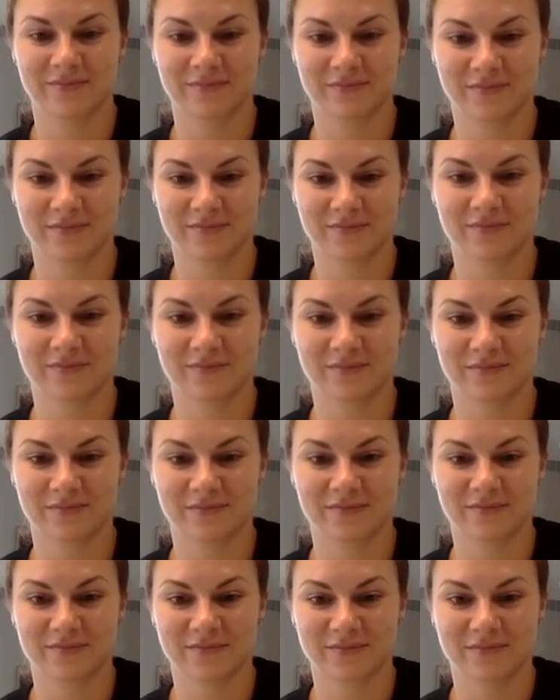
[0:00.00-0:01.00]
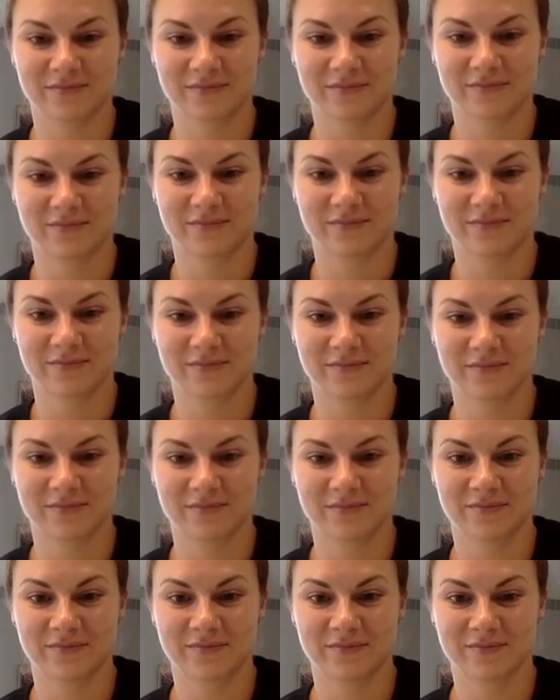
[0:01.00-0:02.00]

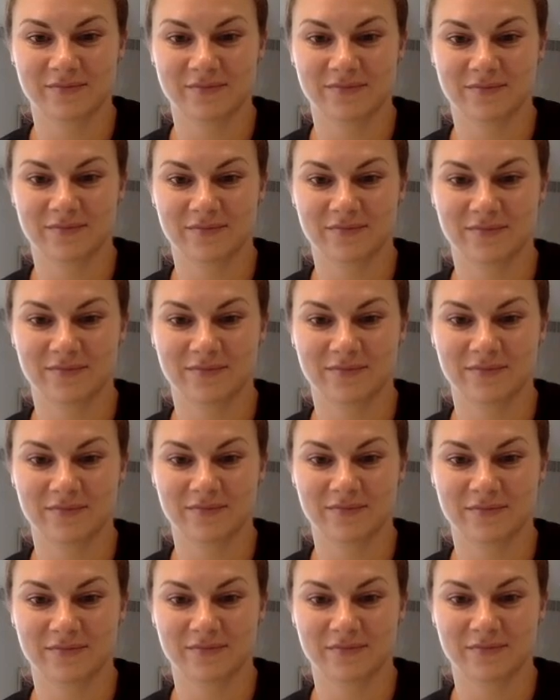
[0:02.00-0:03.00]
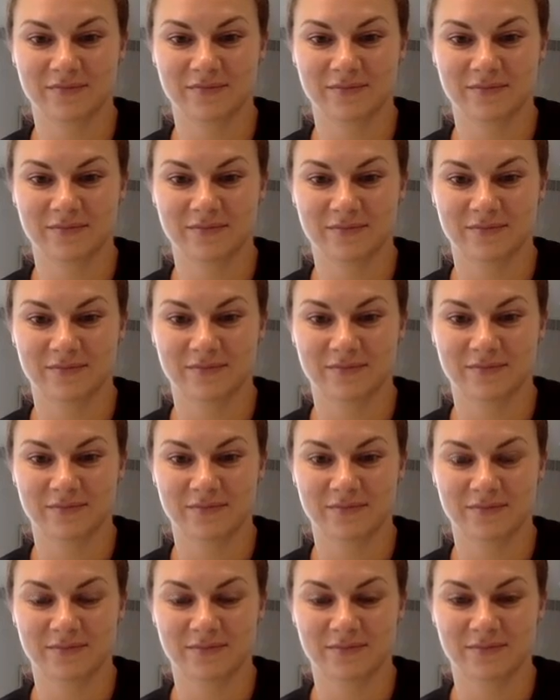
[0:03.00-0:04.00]

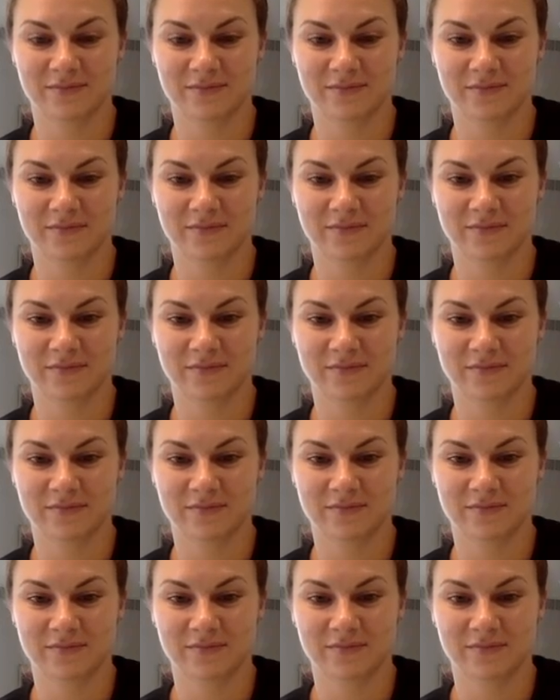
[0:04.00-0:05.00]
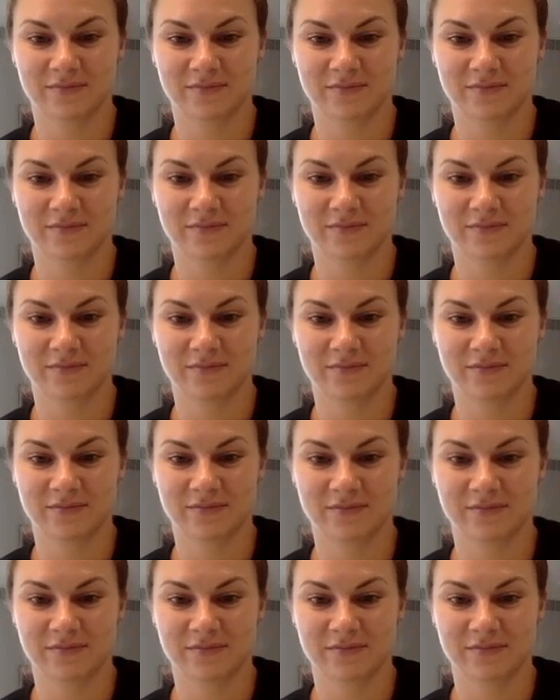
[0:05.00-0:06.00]

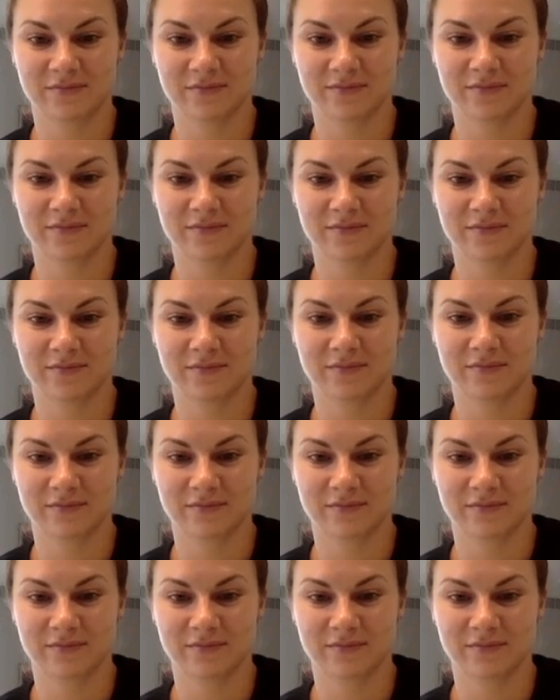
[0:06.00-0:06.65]
The person shown says nothing.